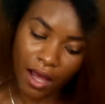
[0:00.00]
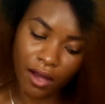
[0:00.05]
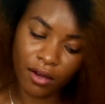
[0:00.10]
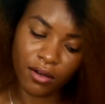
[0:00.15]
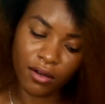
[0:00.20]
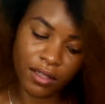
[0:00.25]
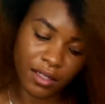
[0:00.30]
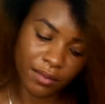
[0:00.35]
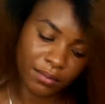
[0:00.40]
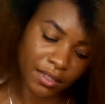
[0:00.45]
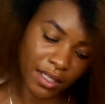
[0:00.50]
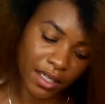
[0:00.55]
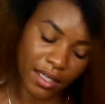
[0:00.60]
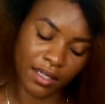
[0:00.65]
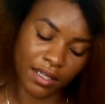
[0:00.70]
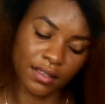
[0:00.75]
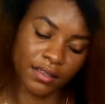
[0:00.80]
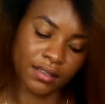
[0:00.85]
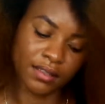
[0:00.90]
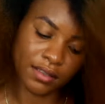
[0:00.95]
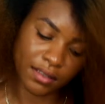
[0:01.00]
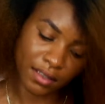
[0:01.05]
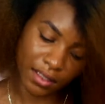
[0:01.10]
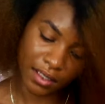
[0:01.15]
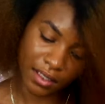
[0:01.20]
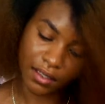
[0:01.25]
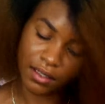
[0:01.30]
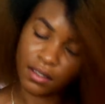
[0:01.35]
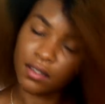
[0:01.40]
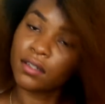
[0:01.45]
I'll clip the ends
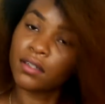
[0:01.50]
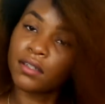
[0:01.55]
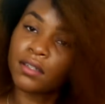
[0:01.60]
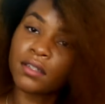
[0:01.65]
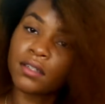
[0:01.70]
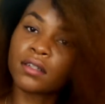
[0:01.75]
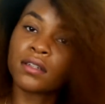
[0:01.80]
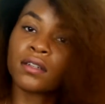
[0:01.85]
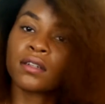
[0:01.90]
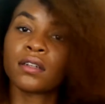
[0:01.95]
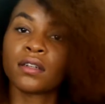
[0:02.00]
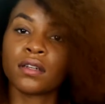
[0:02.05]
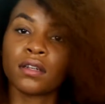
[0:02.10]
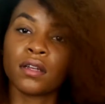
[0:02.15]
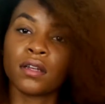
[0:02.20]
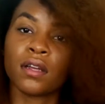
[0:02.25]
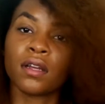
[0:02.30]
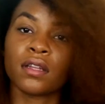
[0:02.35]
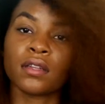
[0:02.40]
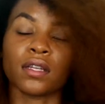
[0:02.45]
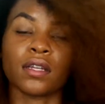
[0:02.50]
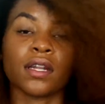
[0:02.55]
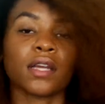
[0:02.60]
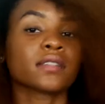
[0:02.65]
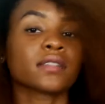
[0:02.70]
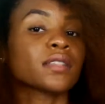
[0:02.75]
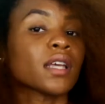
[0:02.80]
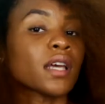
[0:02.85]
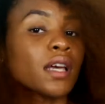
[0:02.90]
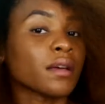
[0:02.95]
like the
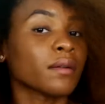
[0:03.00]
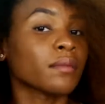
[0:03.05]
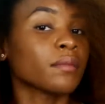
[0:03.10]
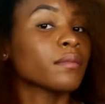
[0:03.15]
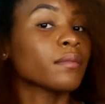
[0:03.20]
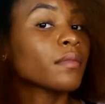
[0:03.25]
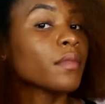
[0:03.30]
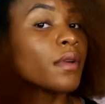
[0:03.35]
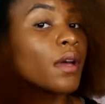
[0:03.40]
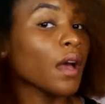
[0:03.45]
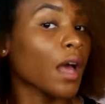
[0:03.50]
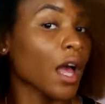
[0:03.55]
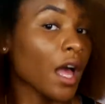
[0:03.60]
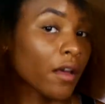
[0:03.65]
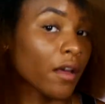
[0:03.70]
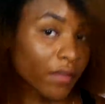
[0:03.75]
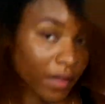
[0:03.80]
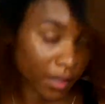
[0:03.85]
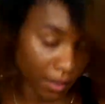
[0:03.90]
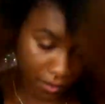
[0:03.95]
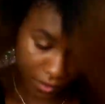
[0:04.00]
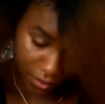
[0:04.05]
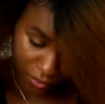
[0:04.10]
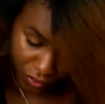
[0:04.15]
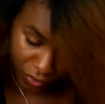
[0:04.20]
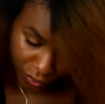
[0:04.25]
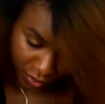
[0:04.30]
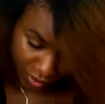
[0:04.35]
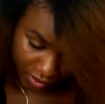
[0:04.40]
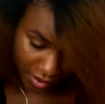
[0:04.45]
next time I have like
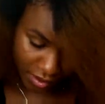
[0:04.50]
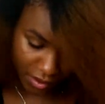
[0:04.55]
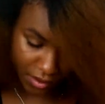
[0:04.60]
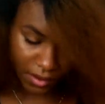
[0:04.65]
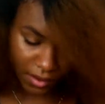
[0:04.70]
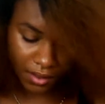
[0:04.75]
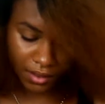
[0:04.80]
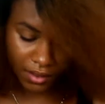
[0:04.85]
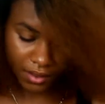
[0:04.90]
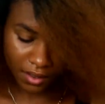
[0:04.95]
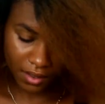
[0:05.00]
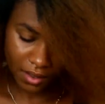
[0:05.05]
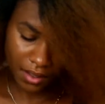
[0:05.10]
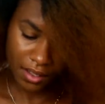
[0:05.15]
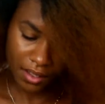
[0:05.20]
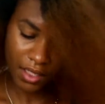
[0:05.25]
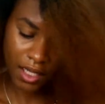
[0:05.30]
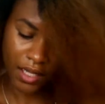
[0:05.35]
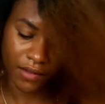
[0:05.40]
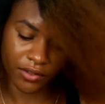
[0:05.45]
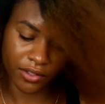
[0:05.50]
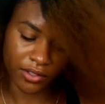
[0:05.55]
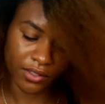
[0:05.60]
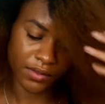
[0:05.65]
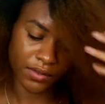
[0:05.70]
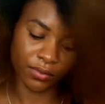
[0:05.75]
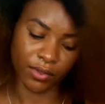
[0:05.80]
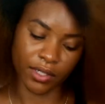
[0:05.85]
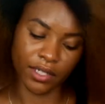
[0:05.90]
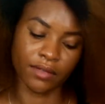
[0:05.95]
a twist after
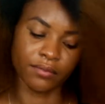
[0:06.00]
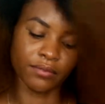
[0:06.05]
this what